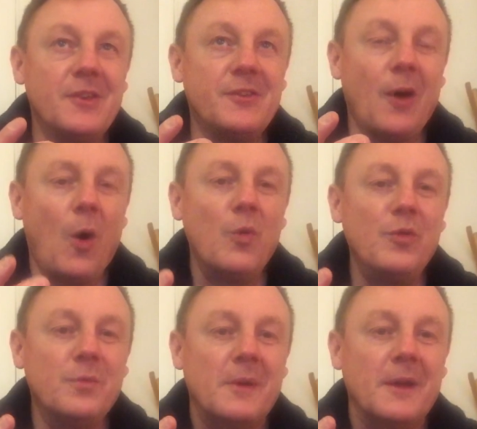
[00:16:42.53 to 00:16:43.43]

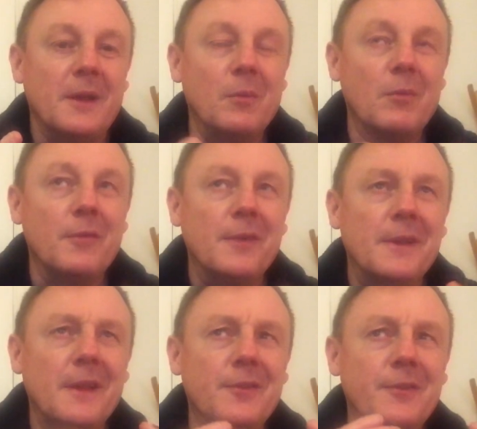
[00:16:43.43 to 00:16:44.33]
told me
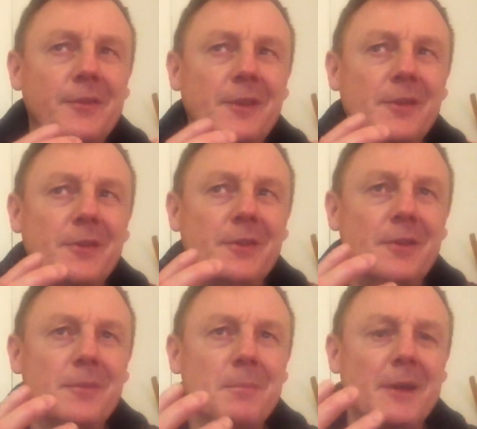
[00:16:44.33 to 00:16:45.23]
within
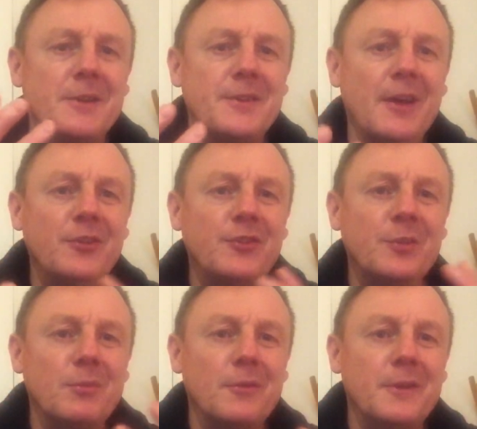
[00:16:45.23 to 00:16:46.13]
this
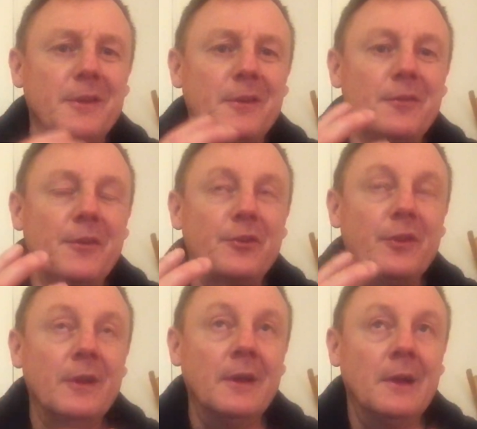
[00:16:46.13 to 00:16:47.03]
meditation, within this
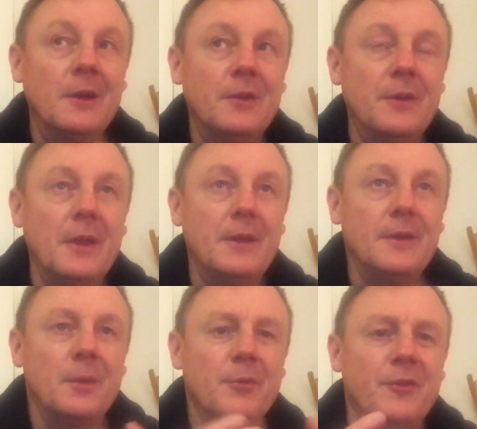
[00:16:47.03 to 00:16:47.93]
vision,
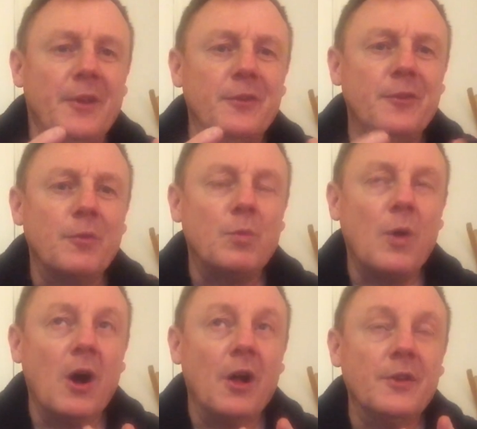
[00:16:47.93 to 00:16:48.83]
there was a sense of
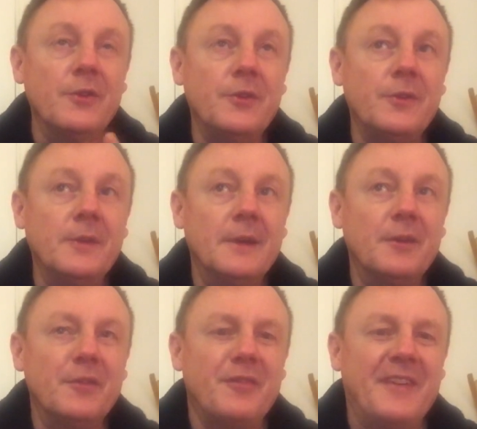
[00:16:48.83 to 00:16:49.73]
words,
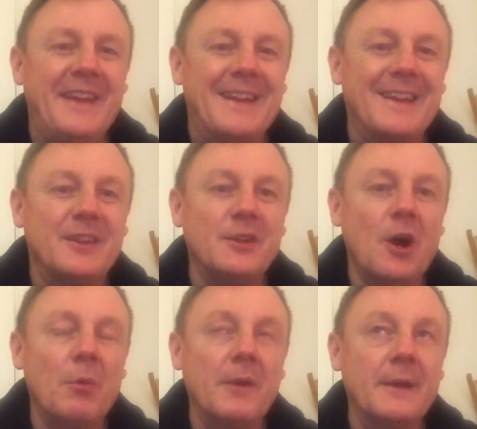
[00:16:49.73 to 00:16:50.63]
feeling and
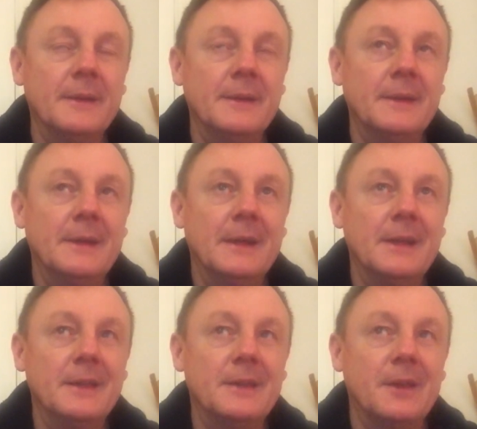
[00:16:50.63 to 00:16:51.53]
knowing
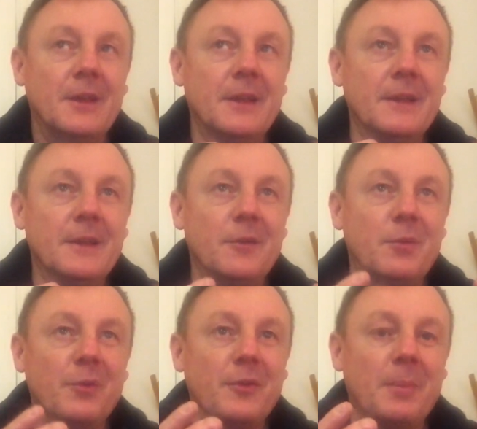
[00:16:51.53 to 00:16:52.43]
that
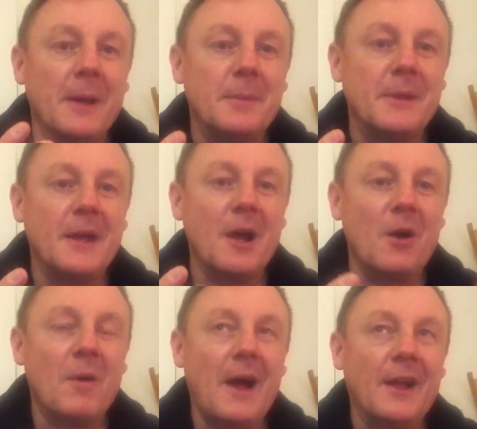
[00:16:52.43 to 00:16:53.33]
this was a baby
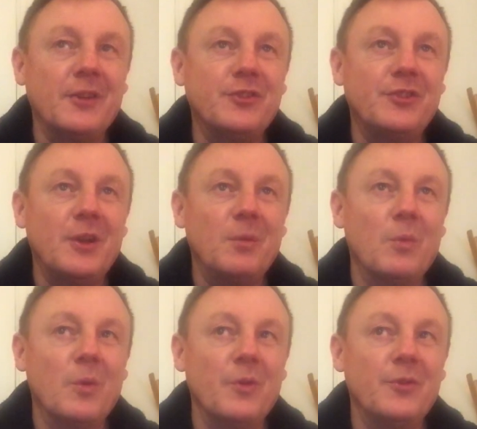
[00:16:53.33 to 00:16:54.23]
girl, and she
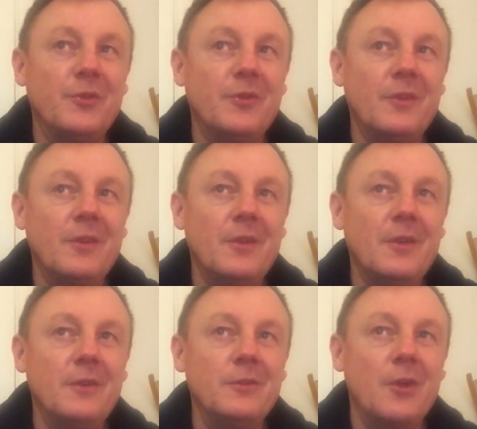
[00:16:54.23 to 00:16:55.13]
was
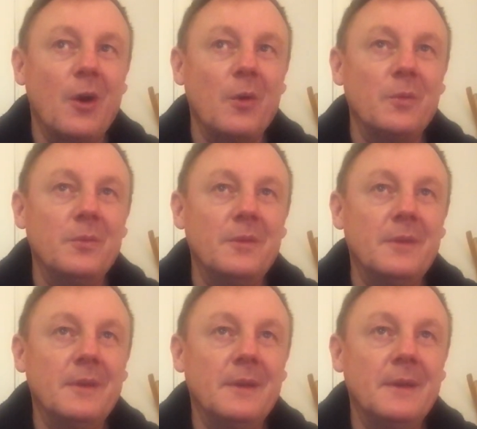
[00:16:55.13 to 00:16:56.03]
known
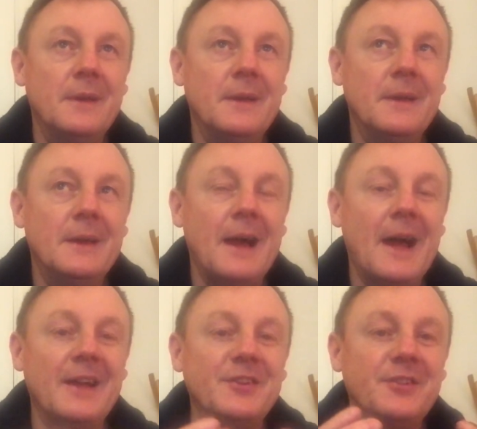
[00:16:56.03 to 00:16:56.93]

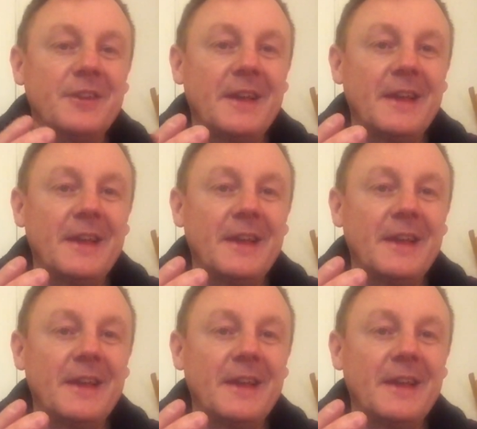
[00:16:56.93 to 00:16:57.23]
as